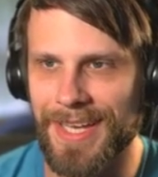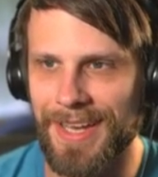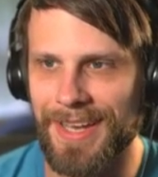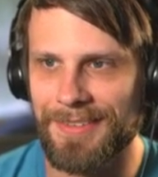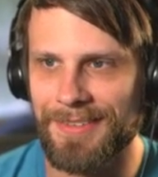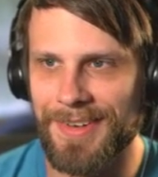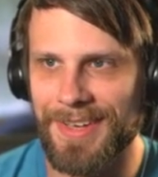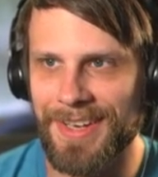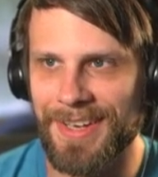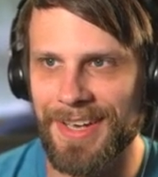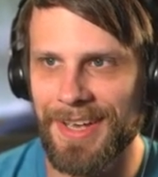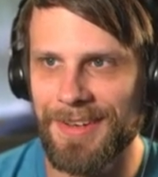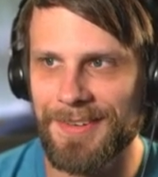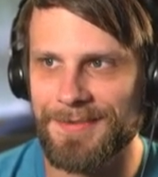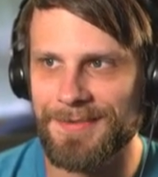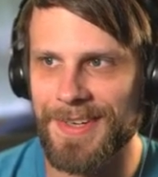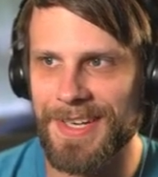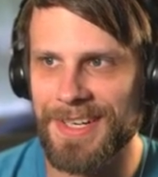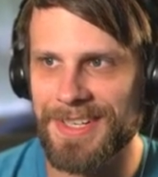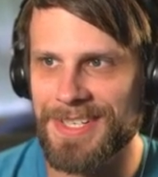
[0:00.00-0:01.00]
of a
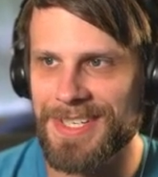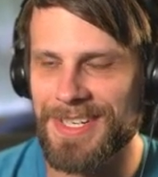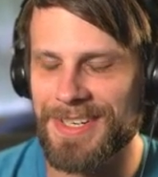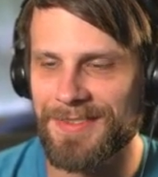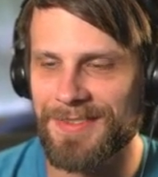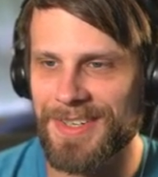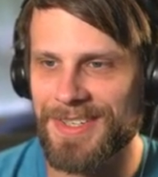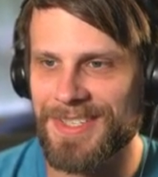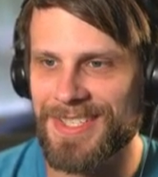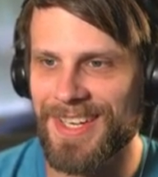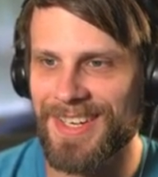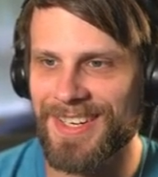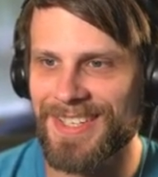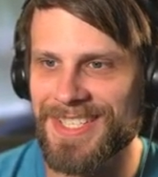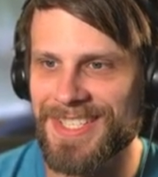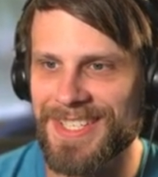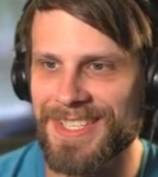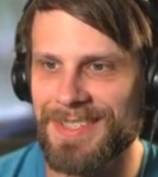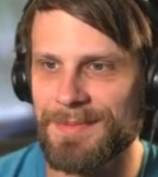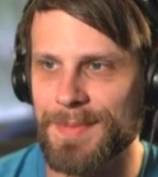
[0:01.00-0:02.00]
Vanishing Verse,
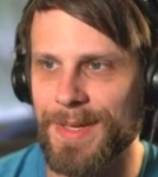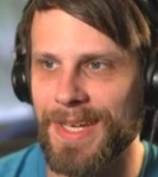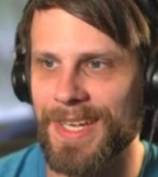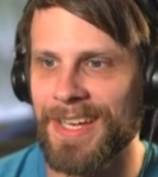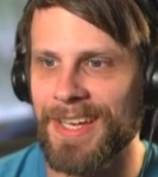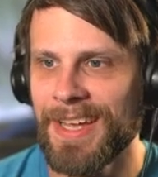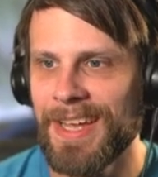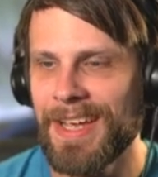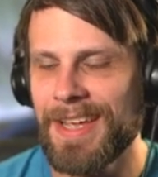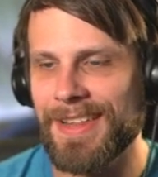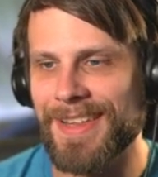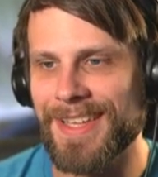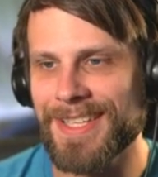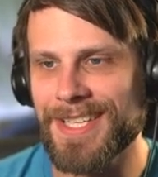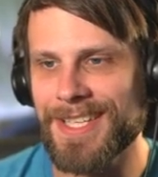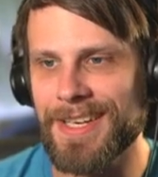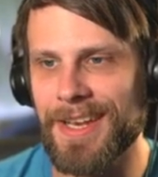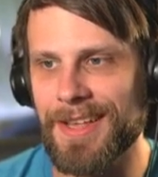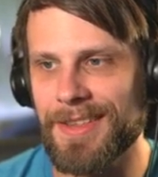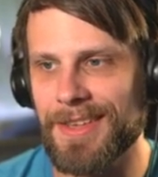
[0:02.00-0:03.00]
honestly, but
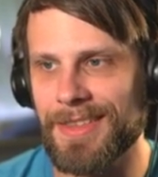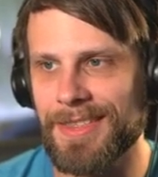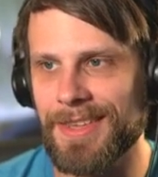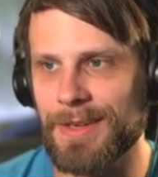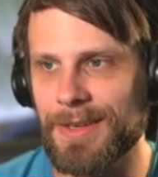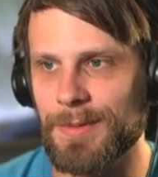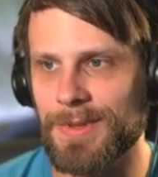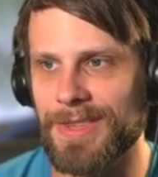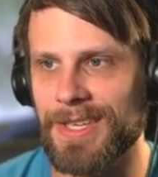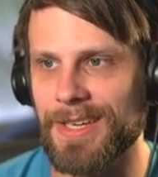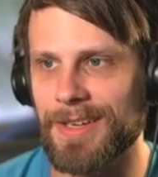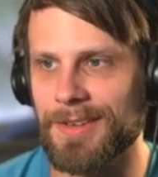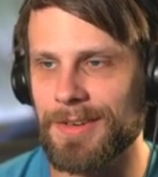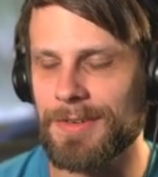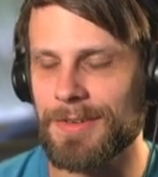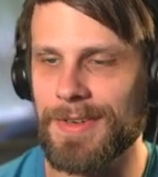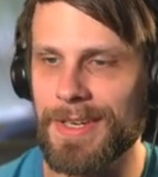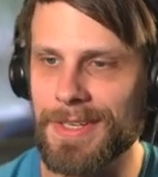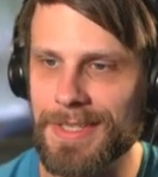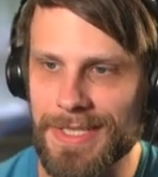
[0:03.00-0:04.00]
that's another thing with the
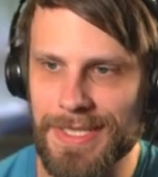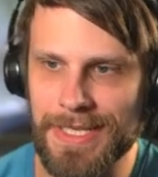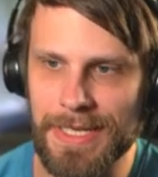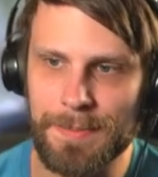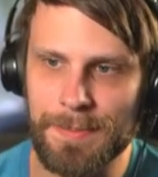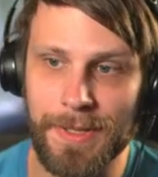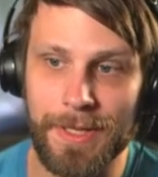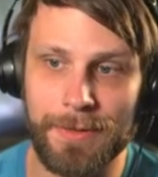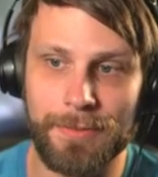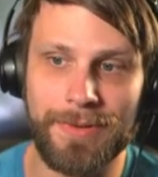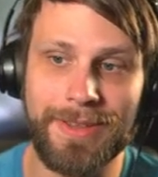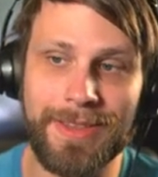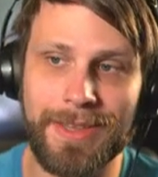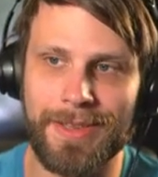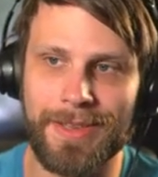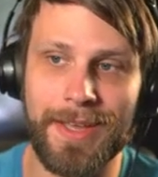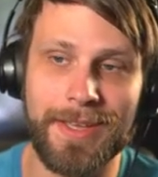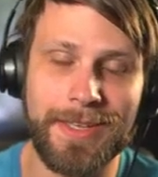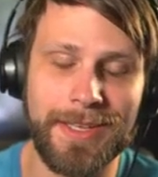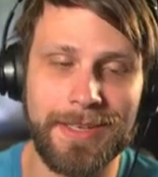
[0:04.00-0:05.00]
Elderfang Disciple. I really
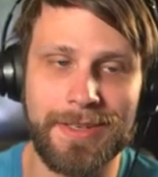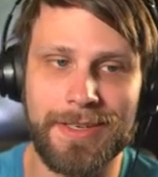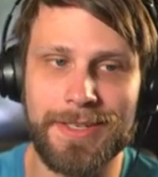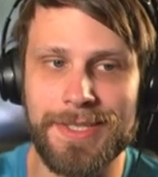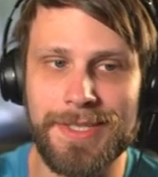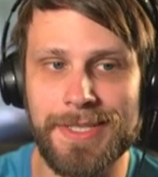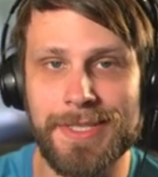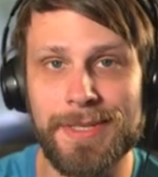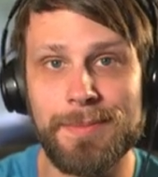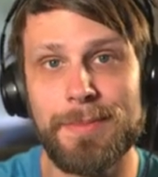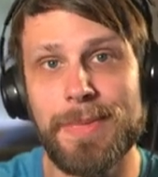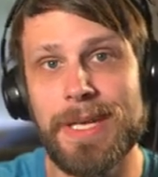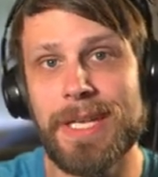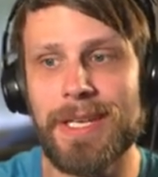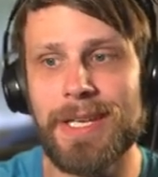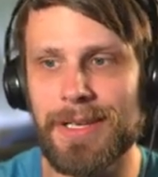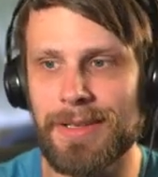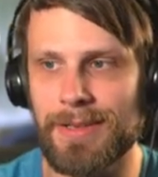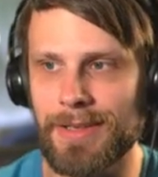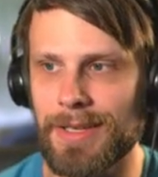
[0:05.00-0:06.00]
like it because it's
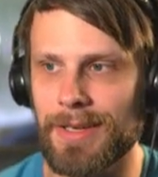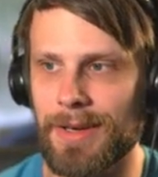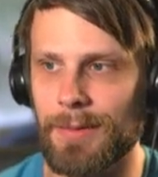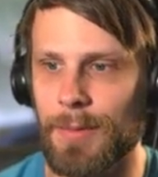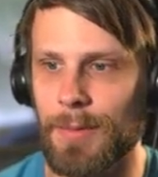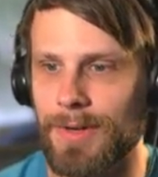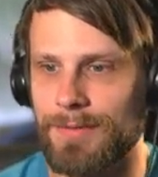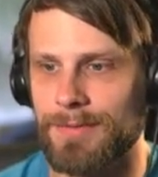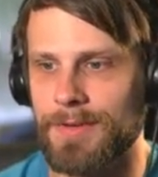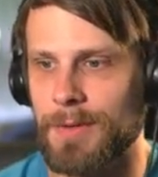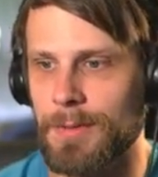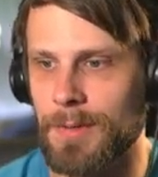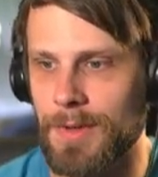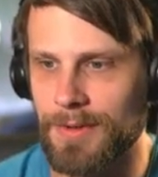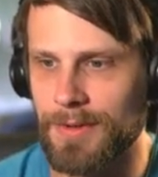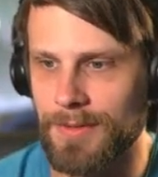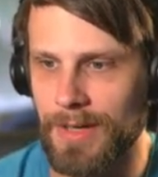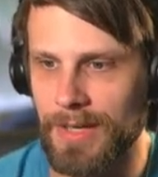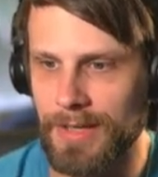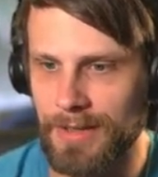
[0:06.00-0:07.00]
immediately a one-for-one,
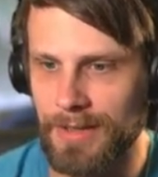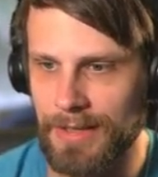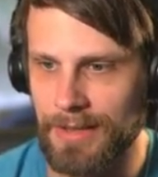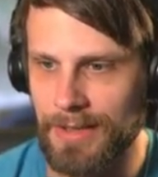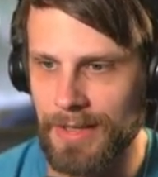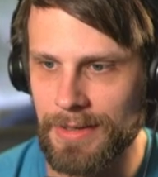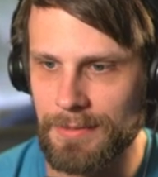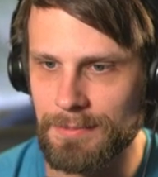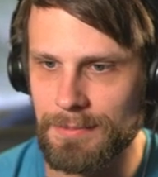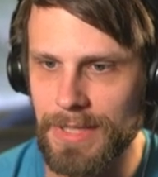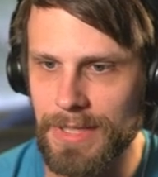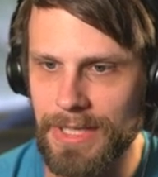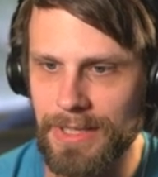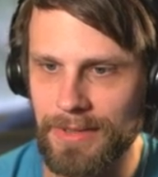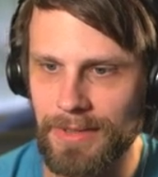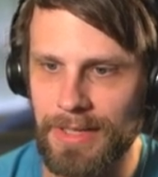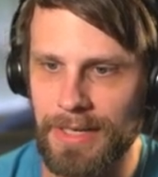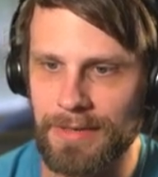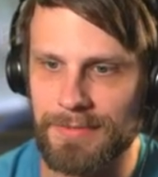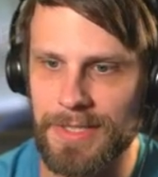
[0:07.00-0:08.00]
one, right? Like, they
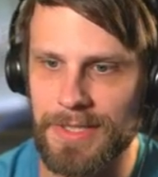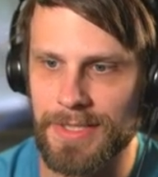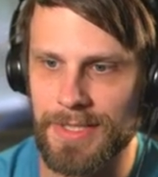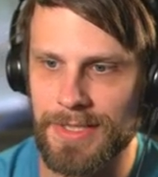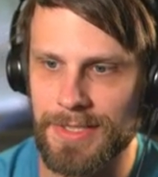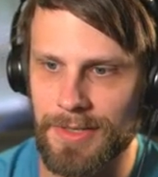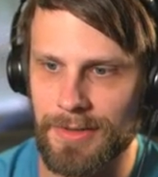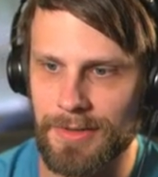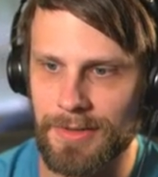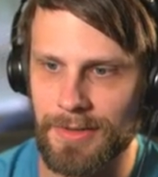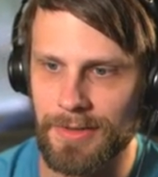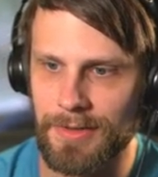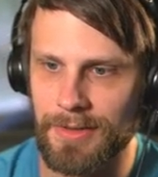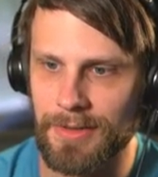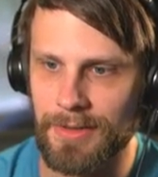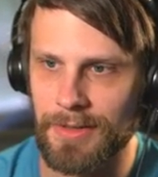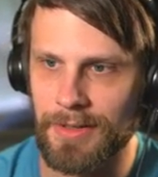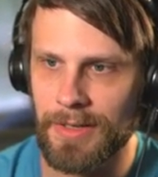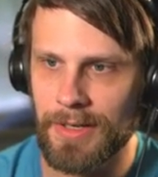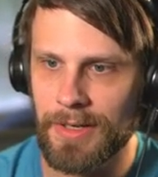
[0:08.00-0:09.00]
immediately have to discard a
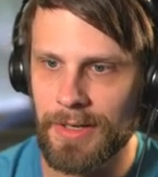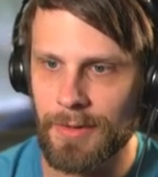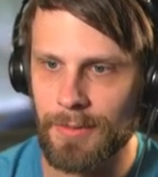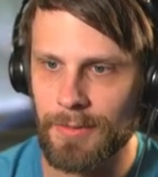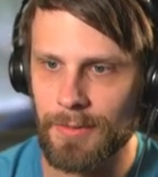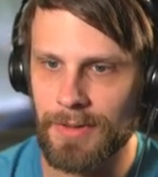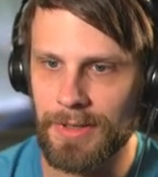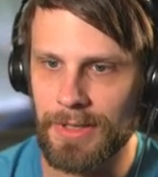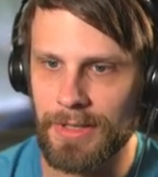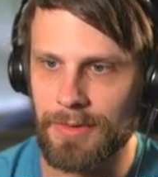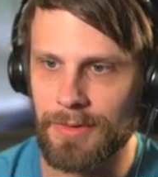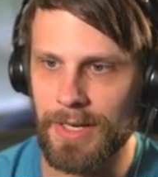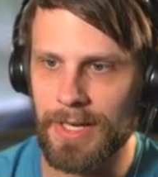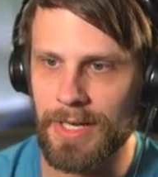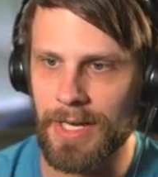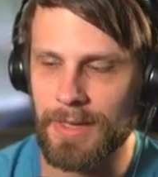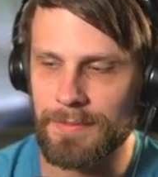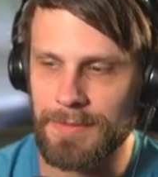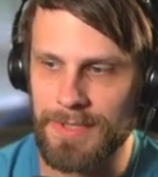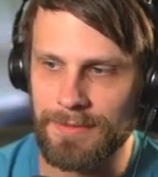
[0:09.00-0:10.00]
card Really great
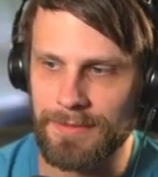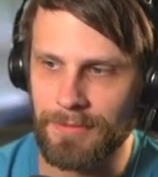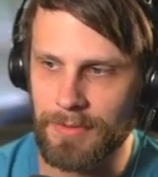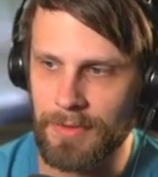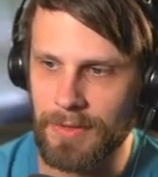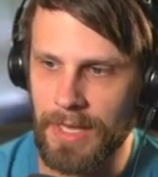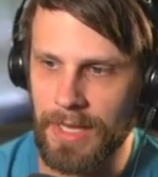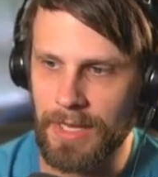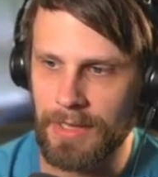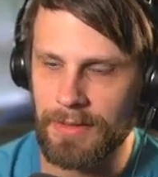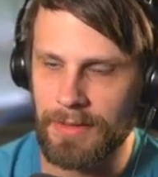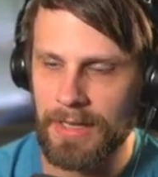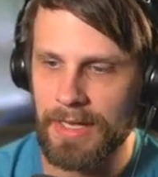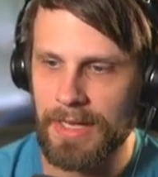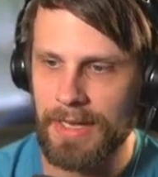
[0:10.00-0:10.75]
option for that.